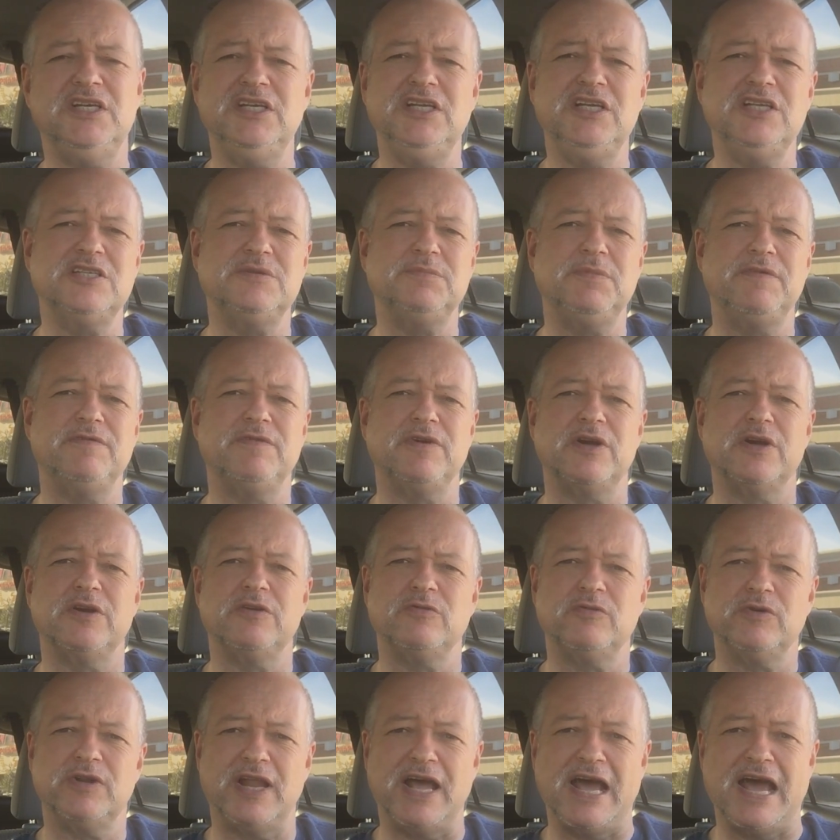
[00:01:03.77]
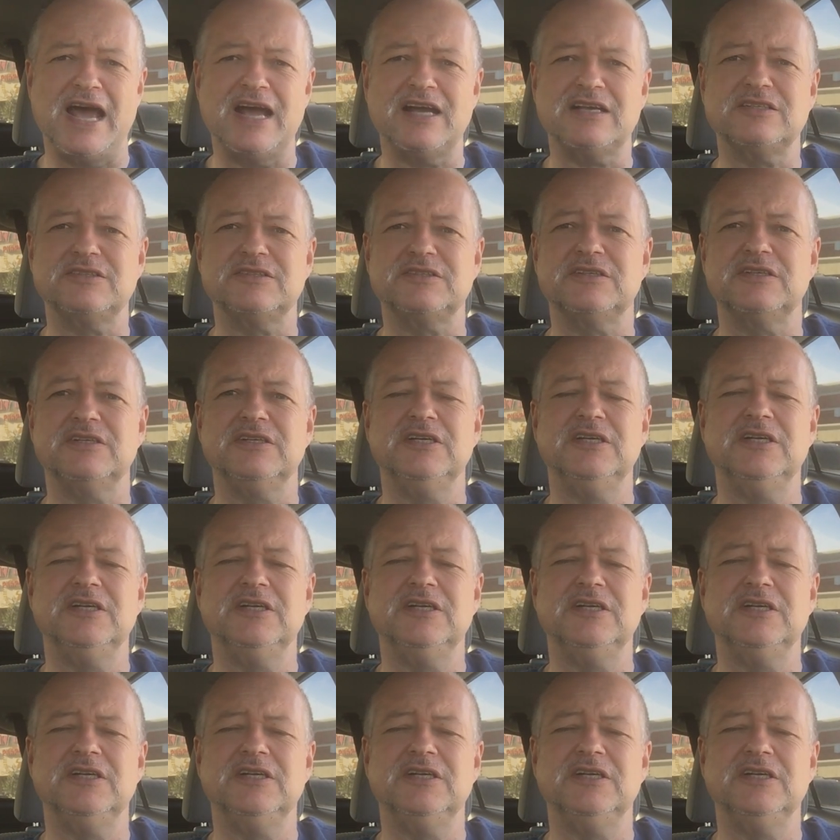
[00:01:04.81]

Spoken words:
needs to be very relaxed